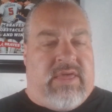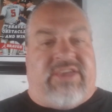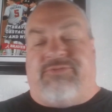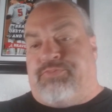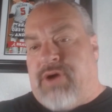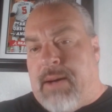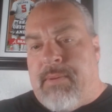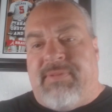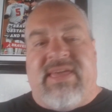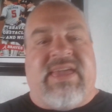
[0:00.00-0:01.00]
He's
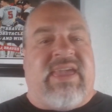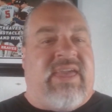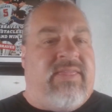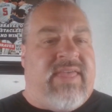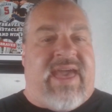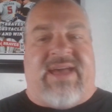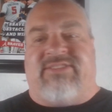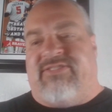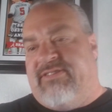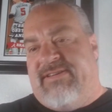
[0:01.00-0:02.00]
probably in
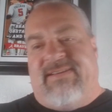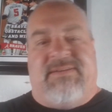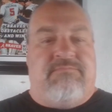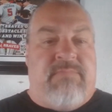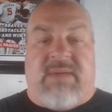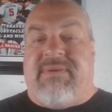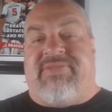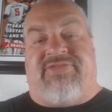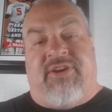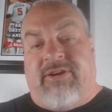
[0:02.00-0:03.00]
that maybe
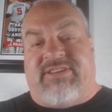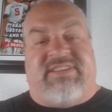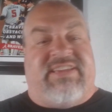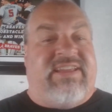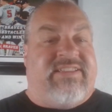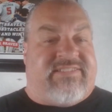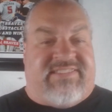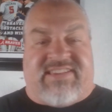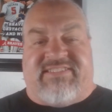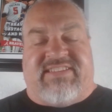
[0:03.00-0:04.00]
13 to
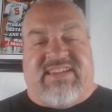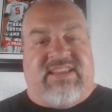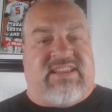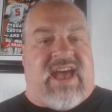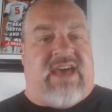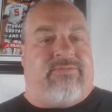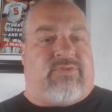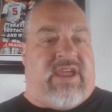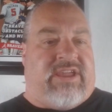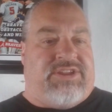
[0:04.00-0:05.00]
16 kind of
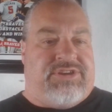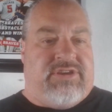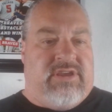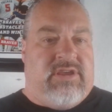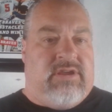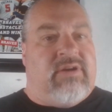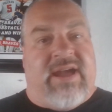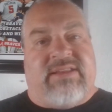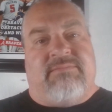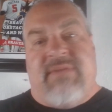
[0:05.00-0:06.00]
range,
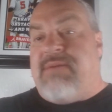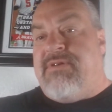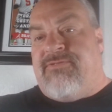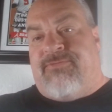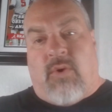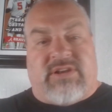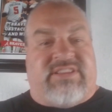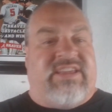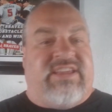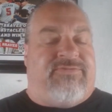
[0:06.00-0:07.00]
right? Maybe
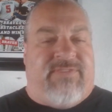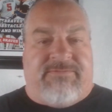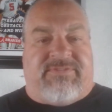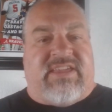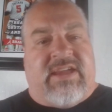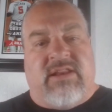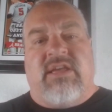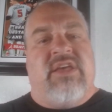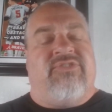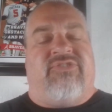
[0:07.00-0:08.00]
14, 15,
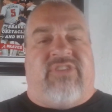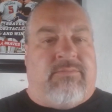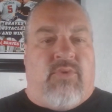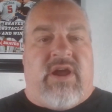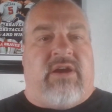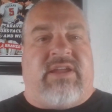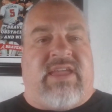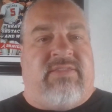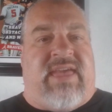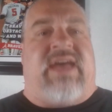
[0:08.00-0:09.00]
somewhere
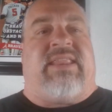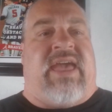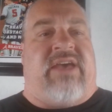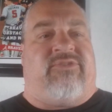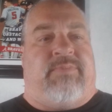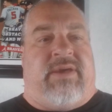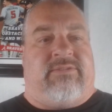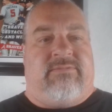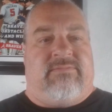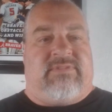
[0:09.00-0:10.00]
in that
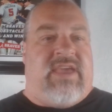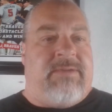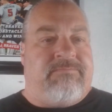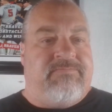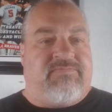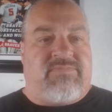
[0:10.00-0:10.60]
aspect, okay?